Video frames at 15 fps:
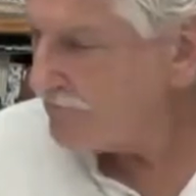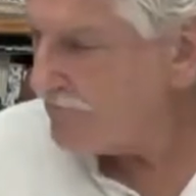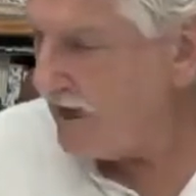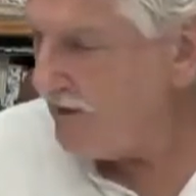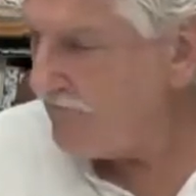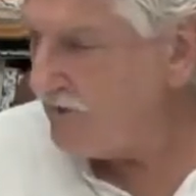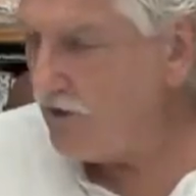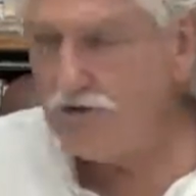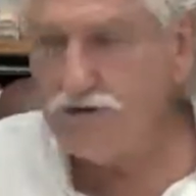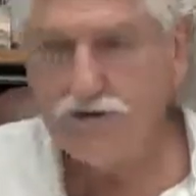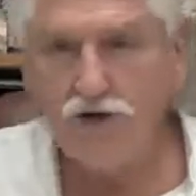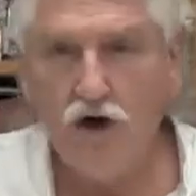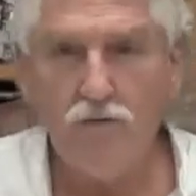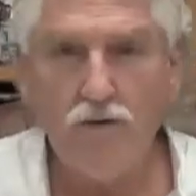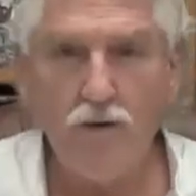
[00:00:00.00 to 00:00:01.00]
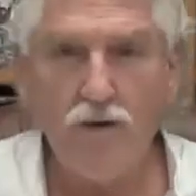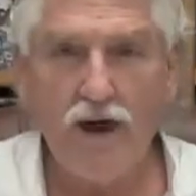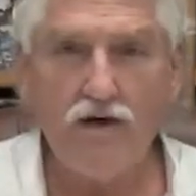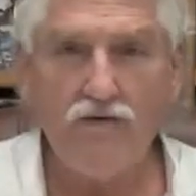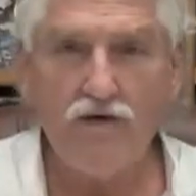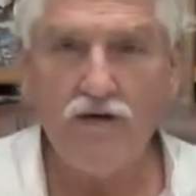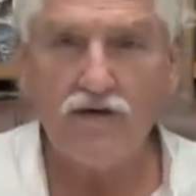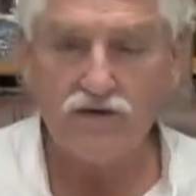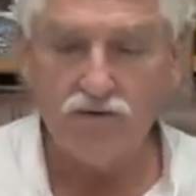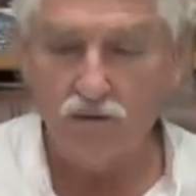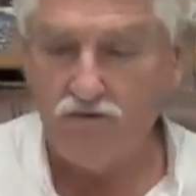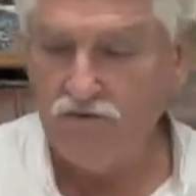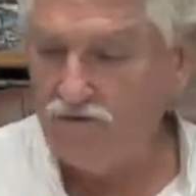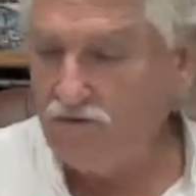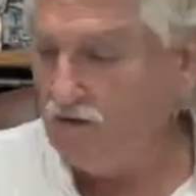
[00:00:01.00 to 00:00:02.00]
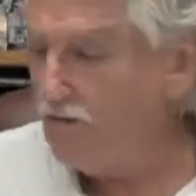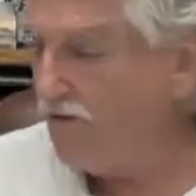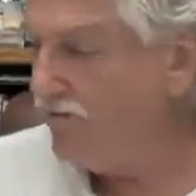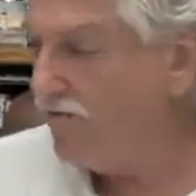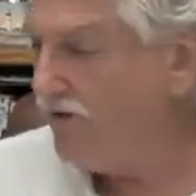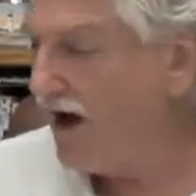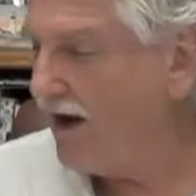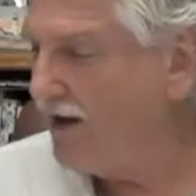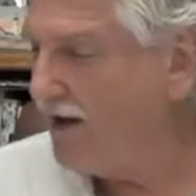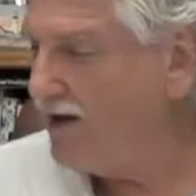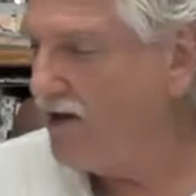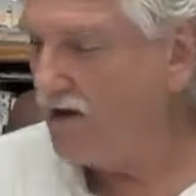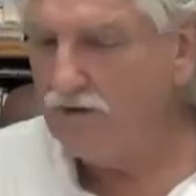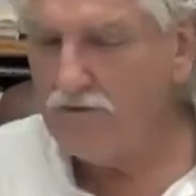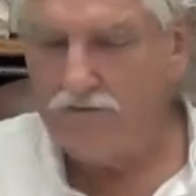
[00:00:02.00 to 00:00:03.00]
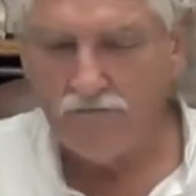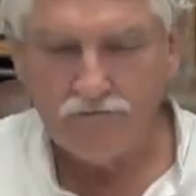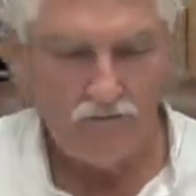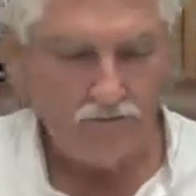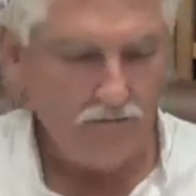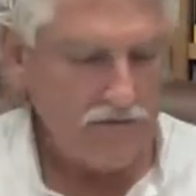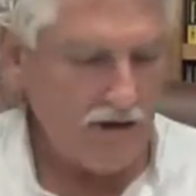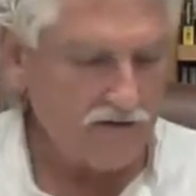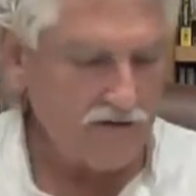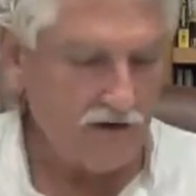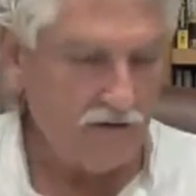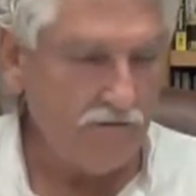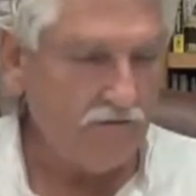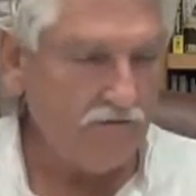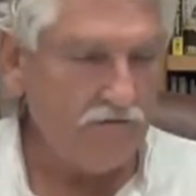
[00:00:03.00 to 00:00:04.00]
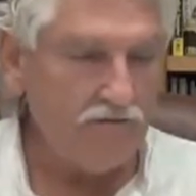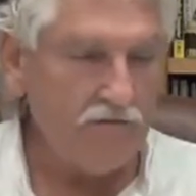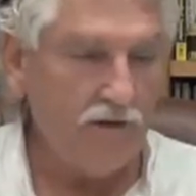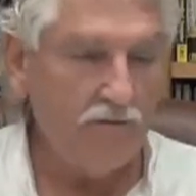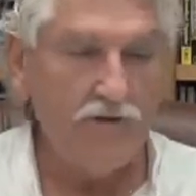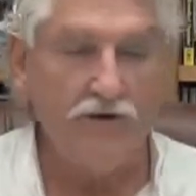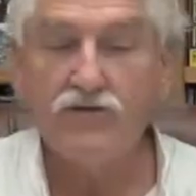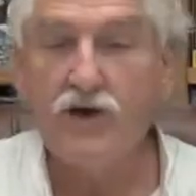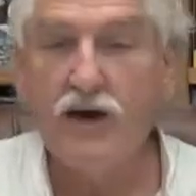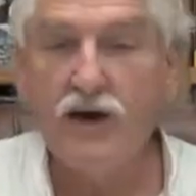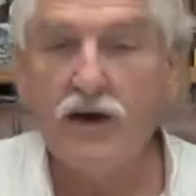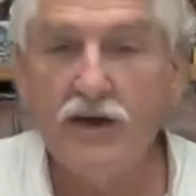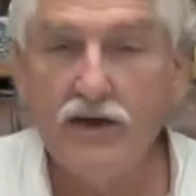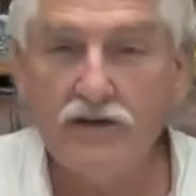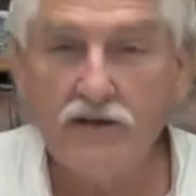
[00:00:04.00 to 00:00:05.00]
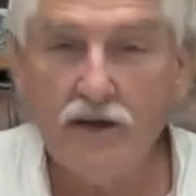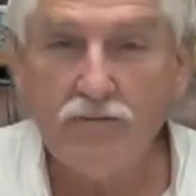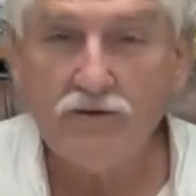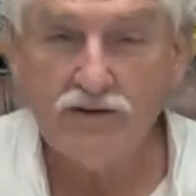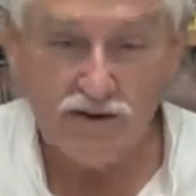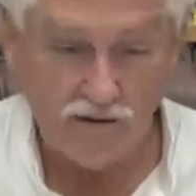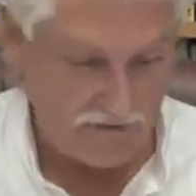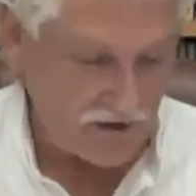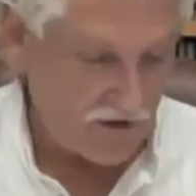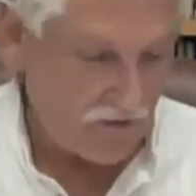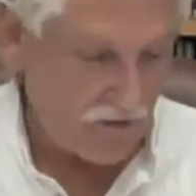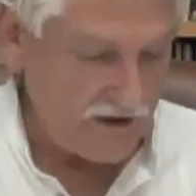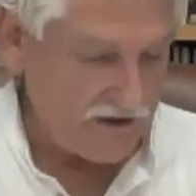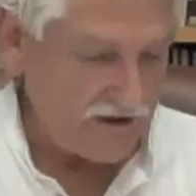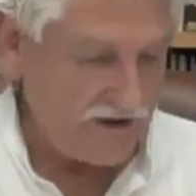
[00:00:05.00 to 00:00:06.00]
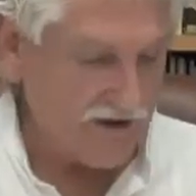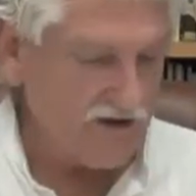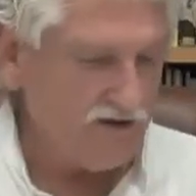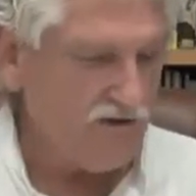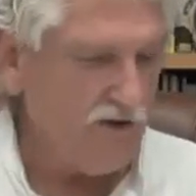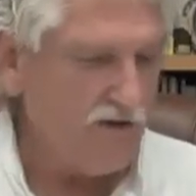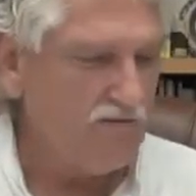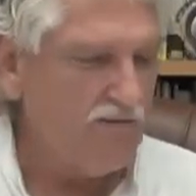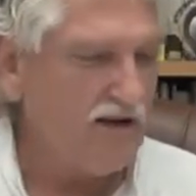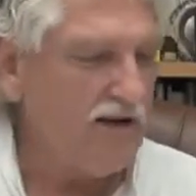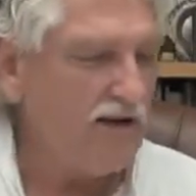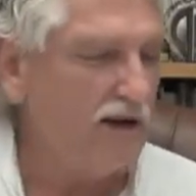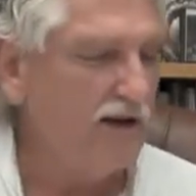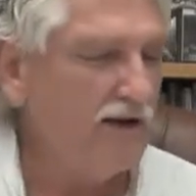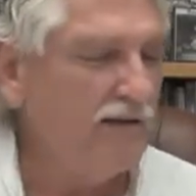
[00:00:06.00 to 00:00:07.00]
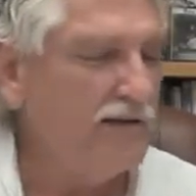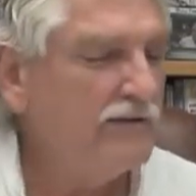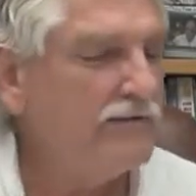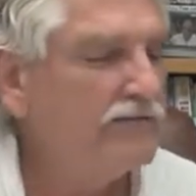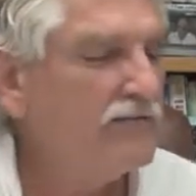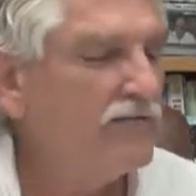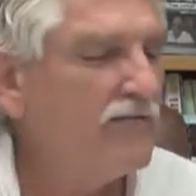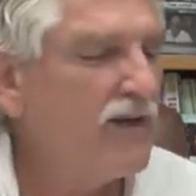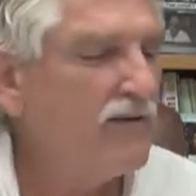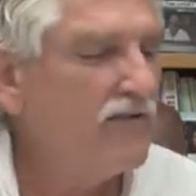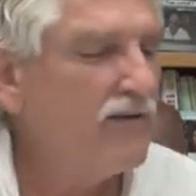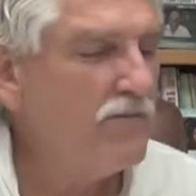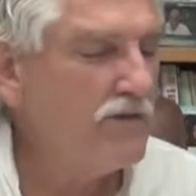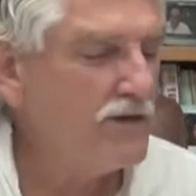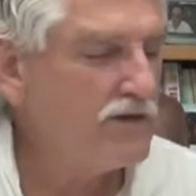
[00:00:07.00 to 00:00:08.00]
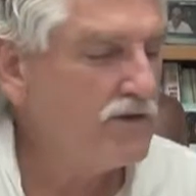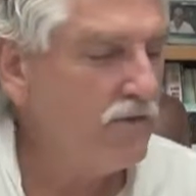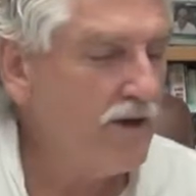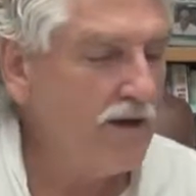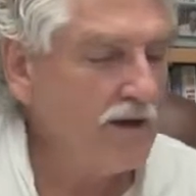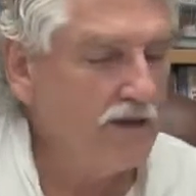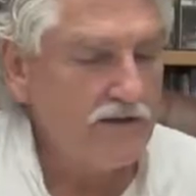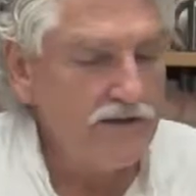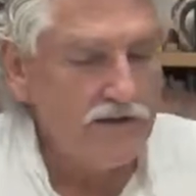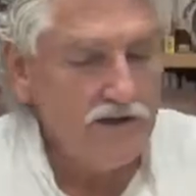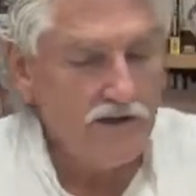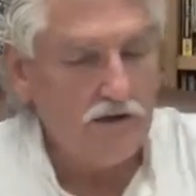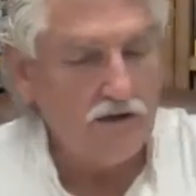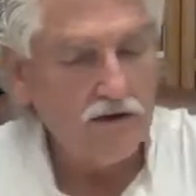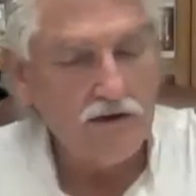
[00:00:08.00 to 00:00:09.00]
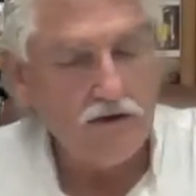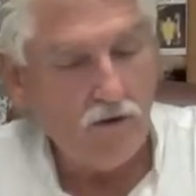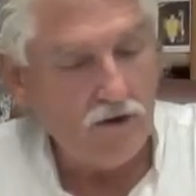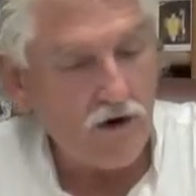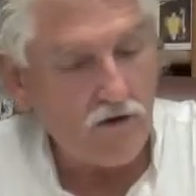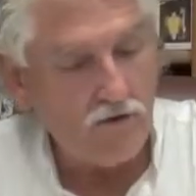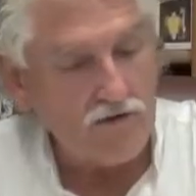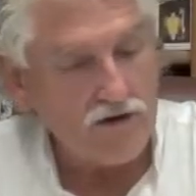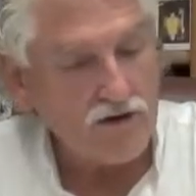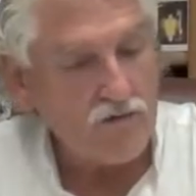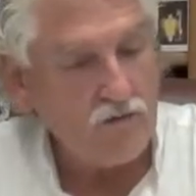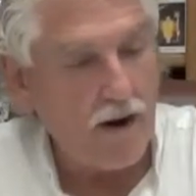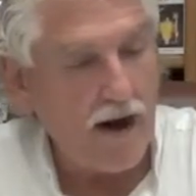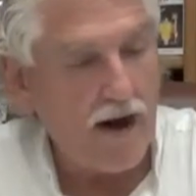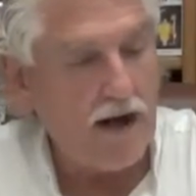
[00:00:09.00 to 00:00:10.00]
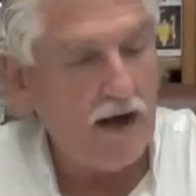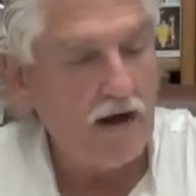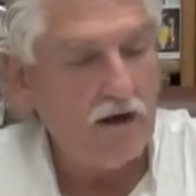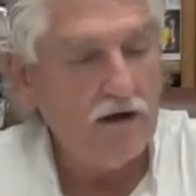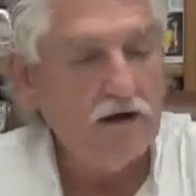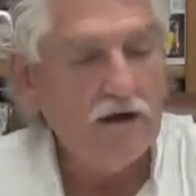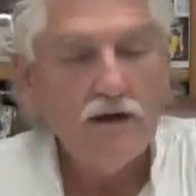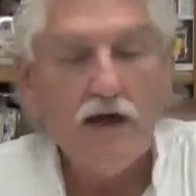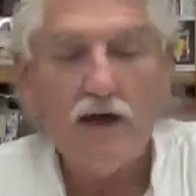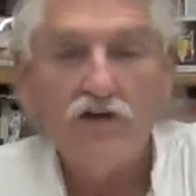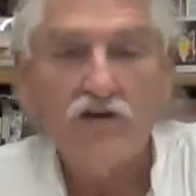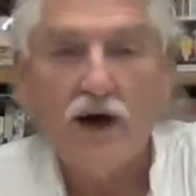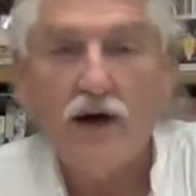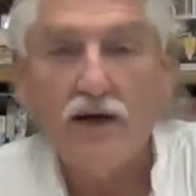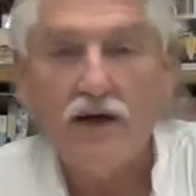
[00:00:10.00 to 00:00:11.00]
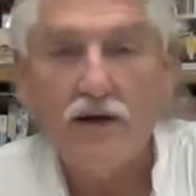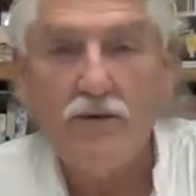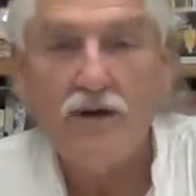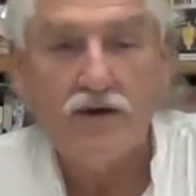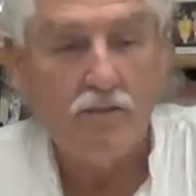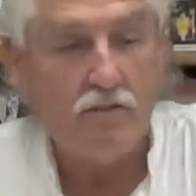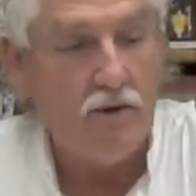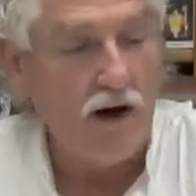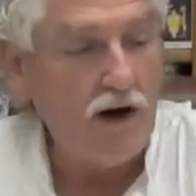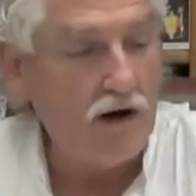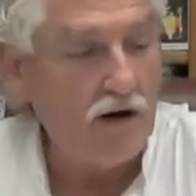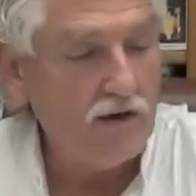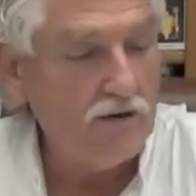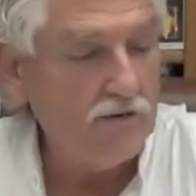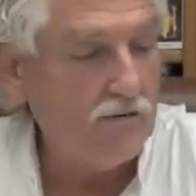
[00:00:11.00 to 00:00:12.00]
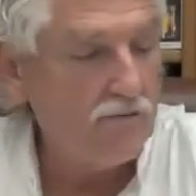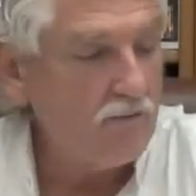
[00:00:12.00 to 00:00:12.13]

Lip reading: I have a no show, but we have others we've got in here. So I'm going to try to catch up with some of the questions from this week, and still going over this pile. I'll try to come in tomorrow.